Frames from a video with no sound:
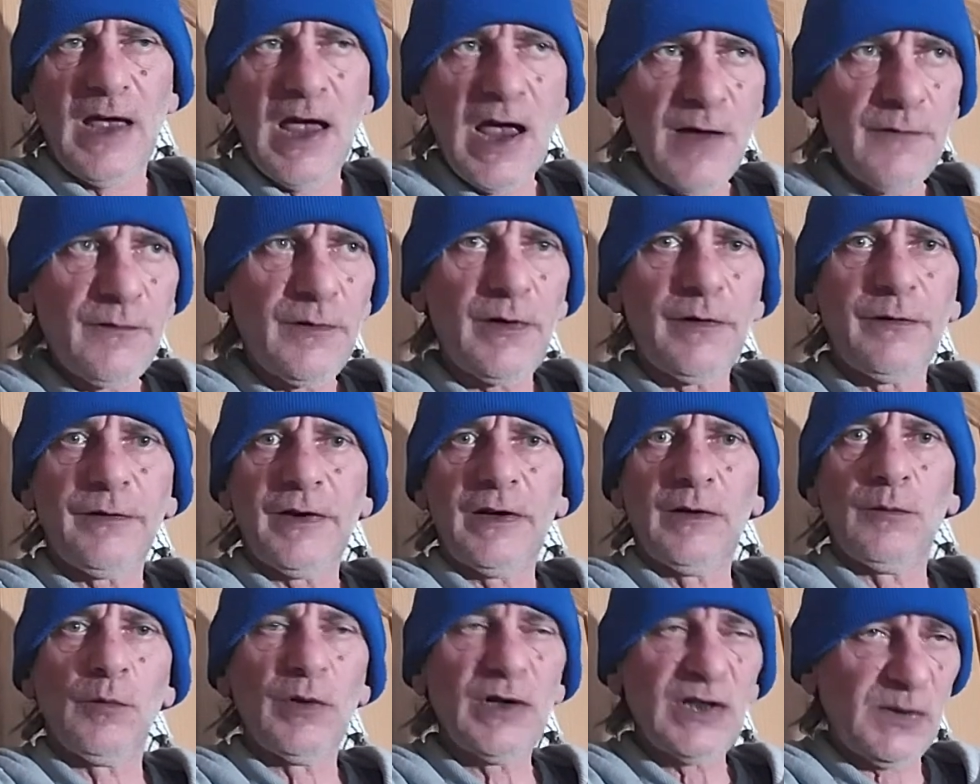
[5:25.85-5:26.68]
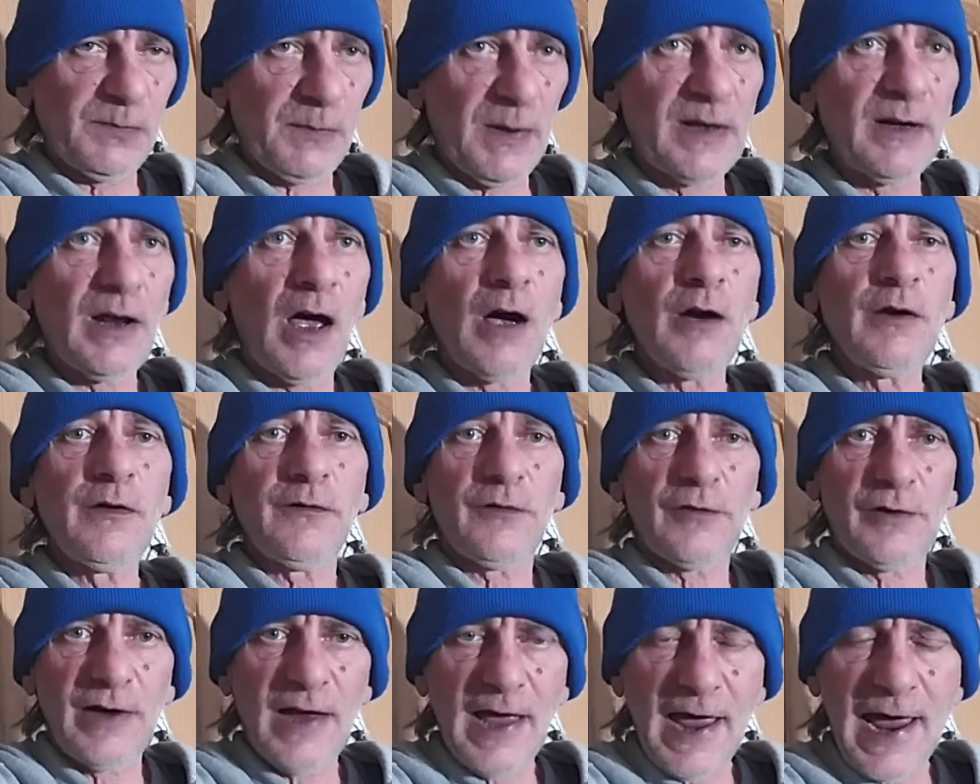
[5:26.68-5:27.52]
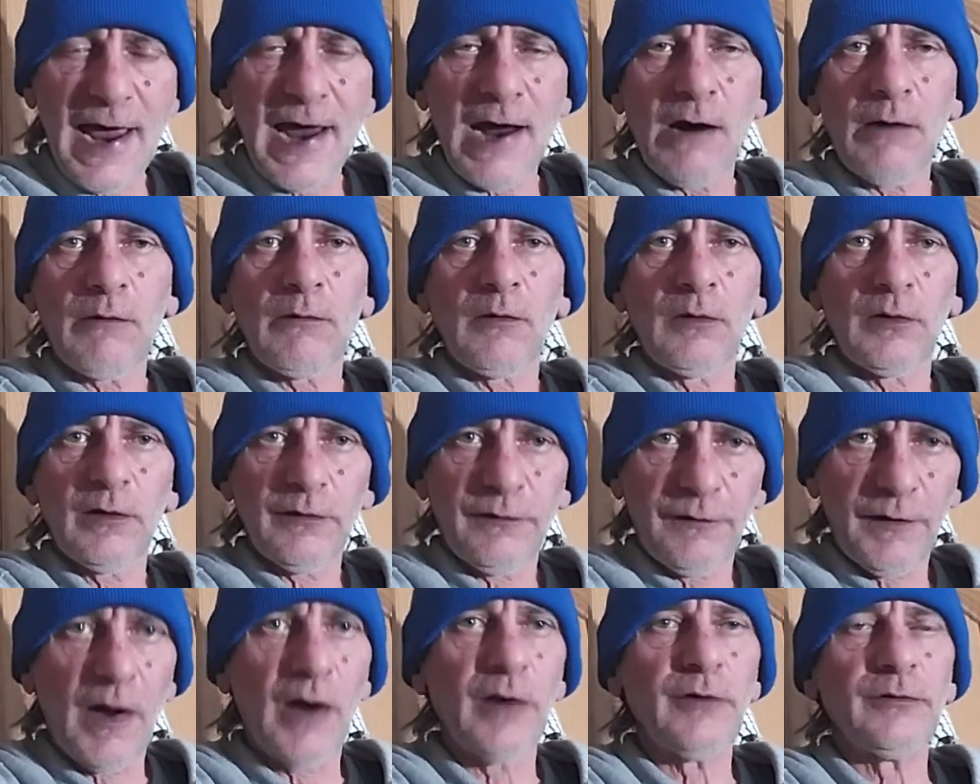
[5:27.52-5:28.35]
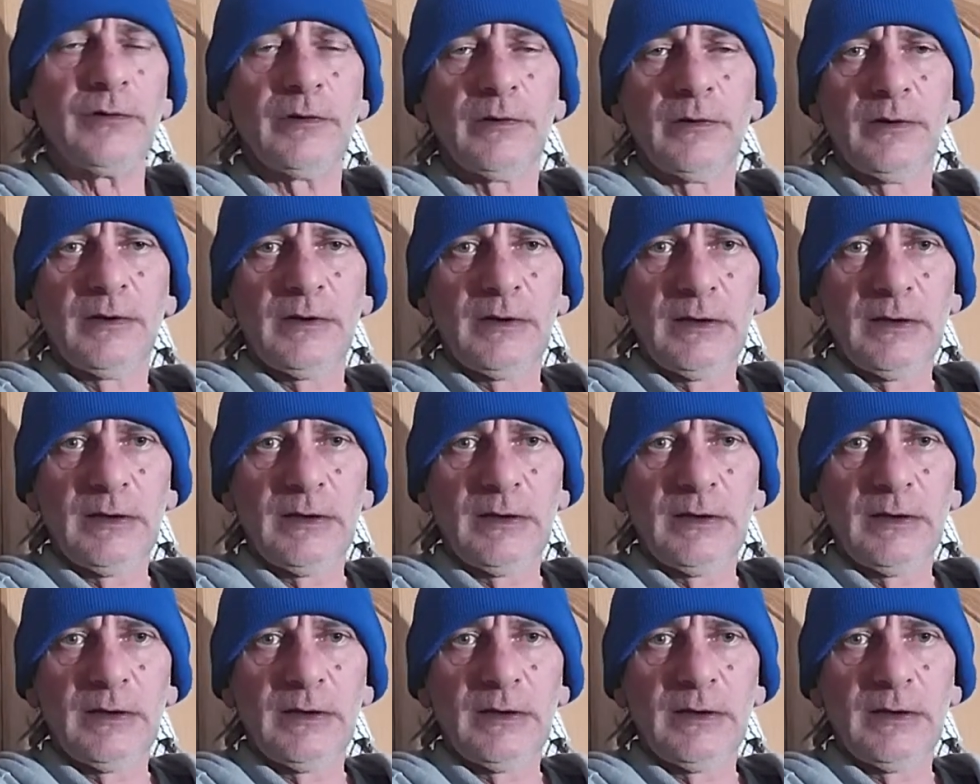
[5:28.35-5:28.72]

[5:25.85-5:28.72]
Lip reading: Everything. We spent over an hour on the phone.